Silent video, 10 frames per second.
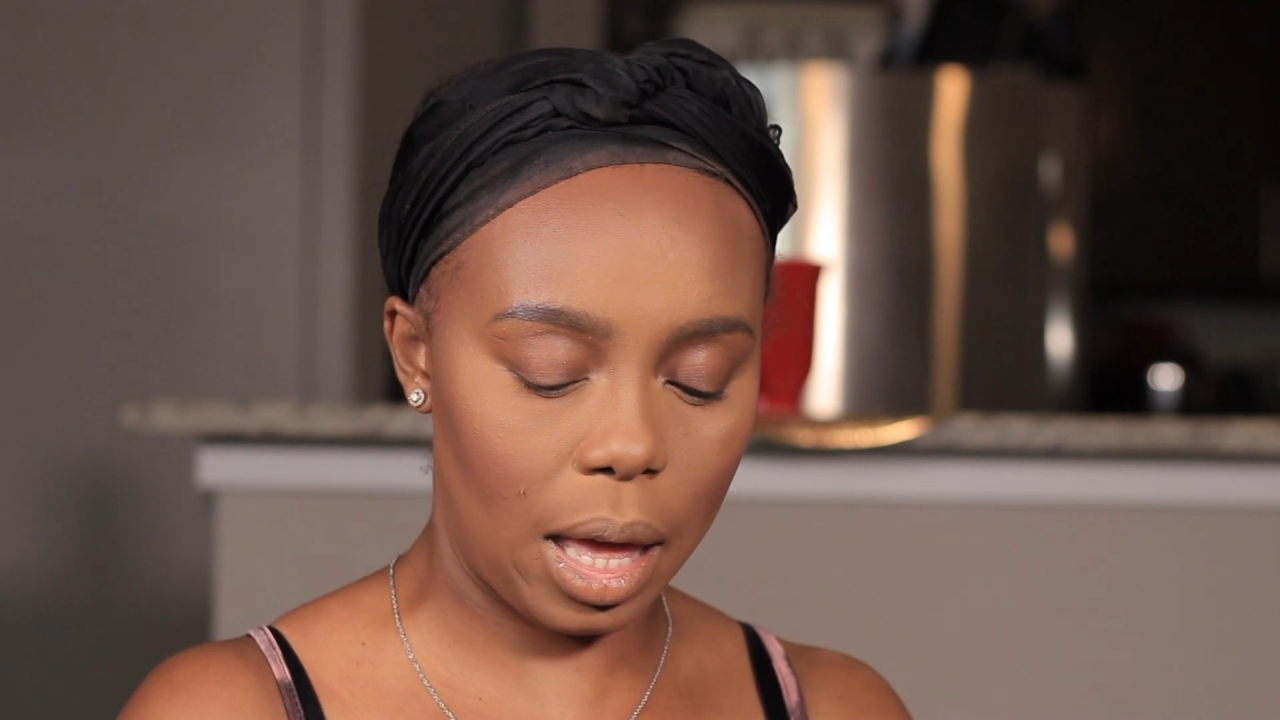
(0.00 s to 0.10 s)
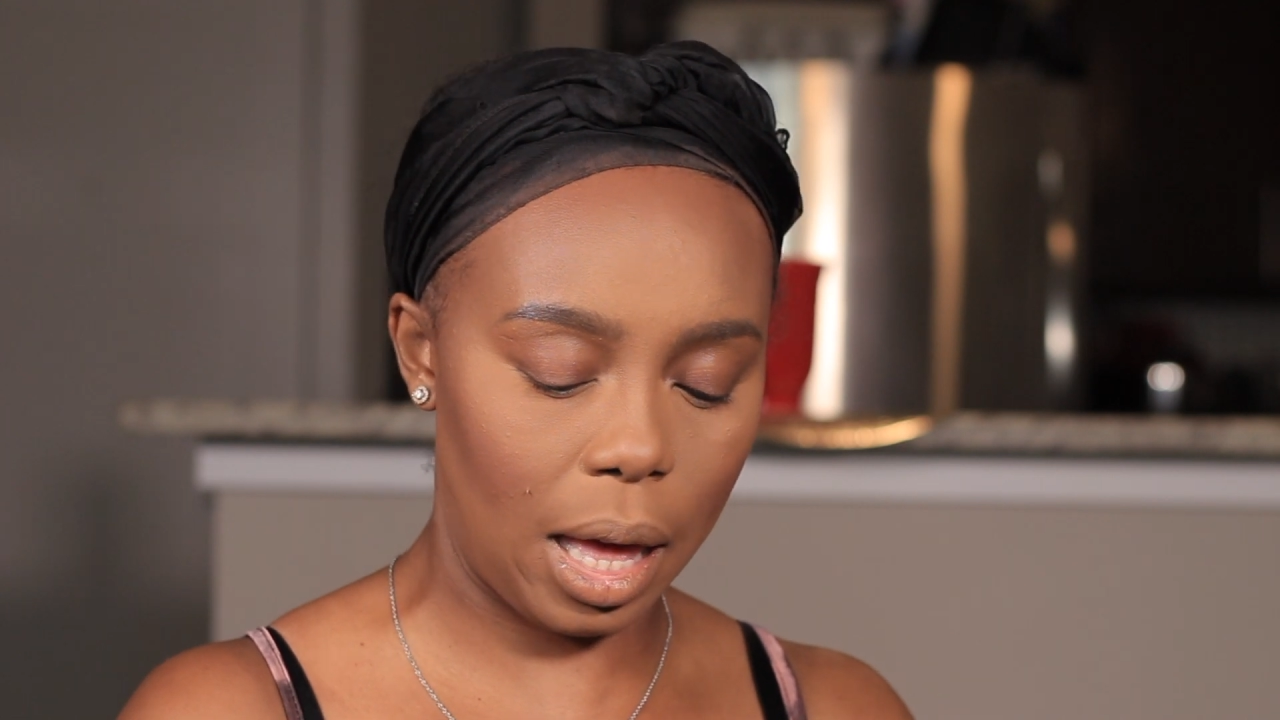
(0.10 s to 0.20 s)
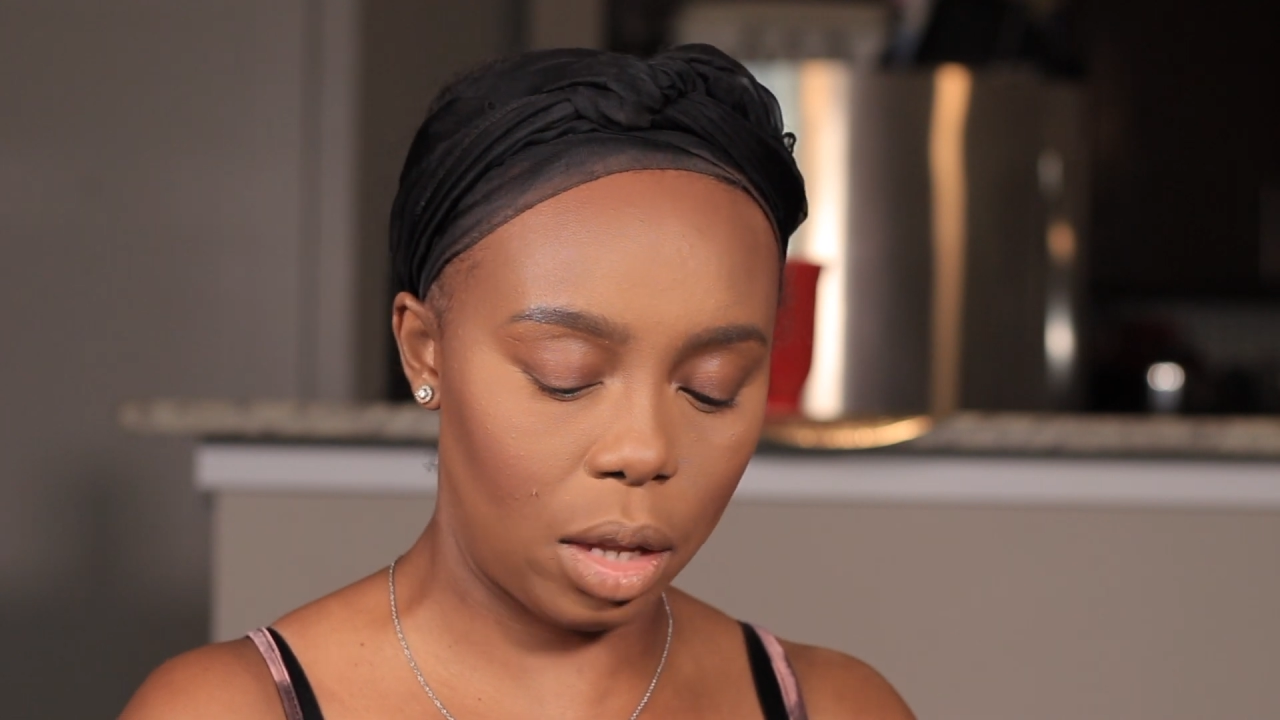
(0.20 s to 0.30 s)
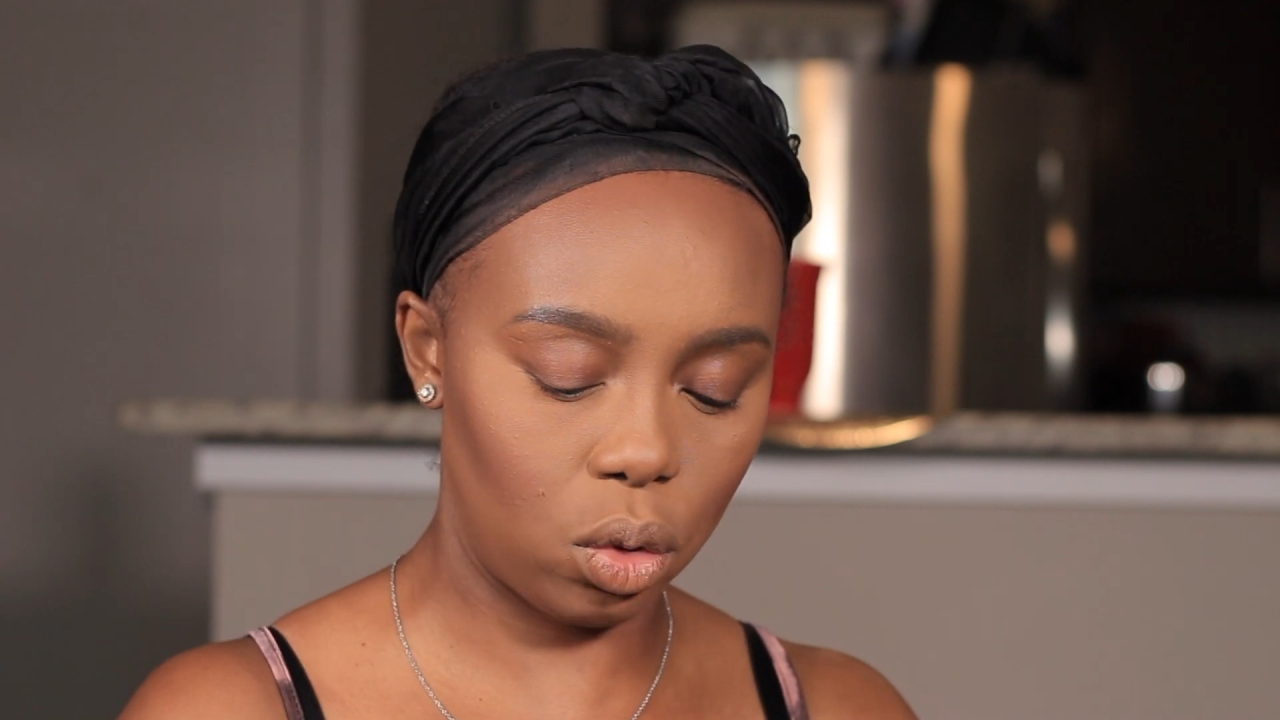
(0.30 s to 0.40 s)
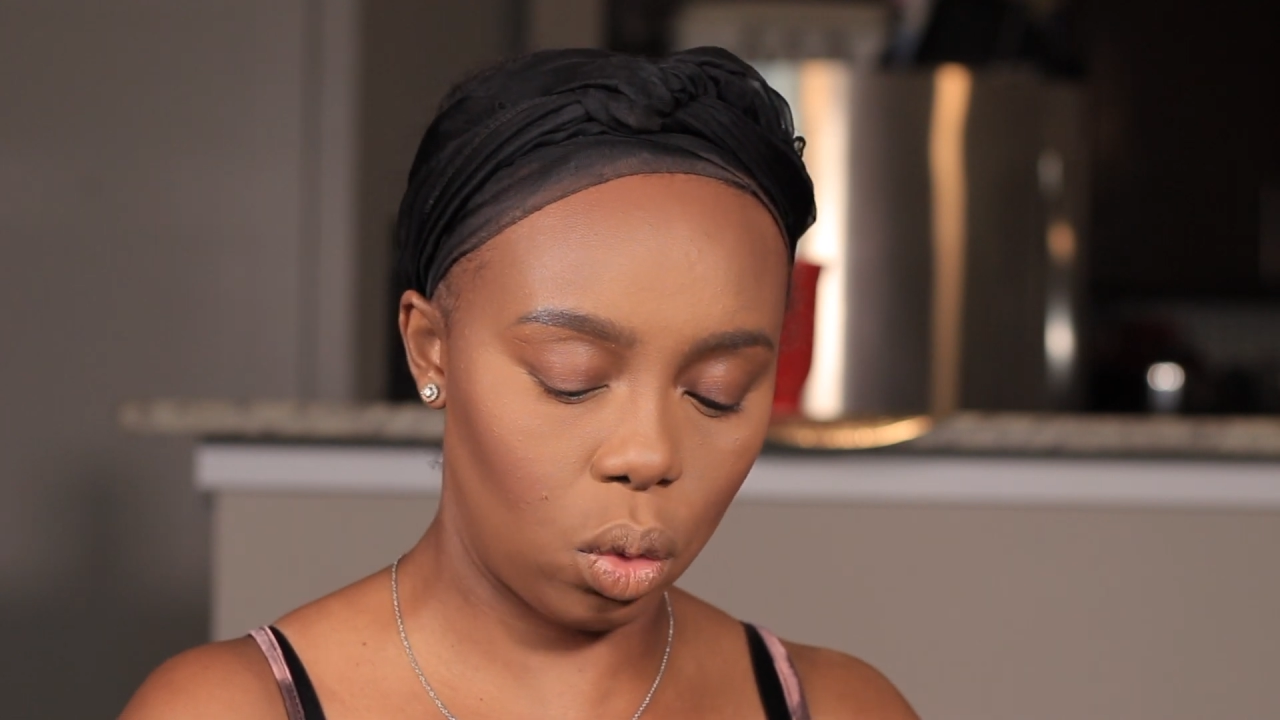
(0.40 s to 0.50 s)

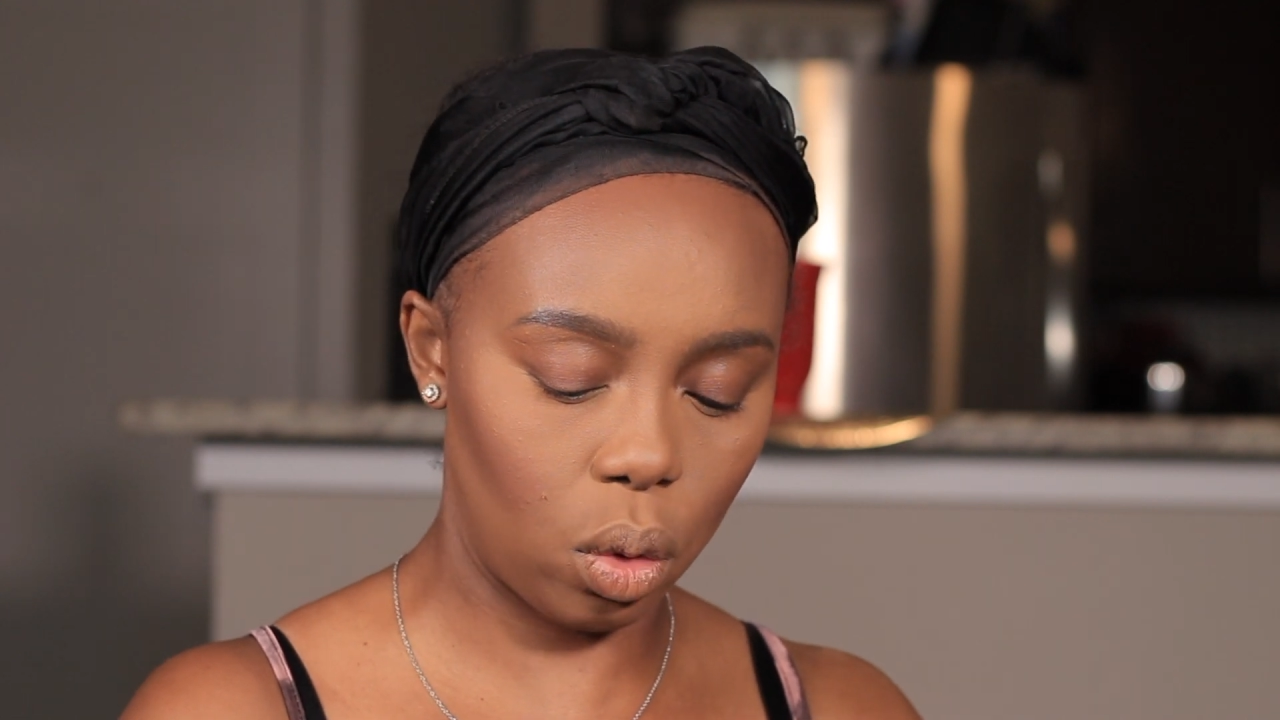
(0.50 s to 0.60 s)
Candle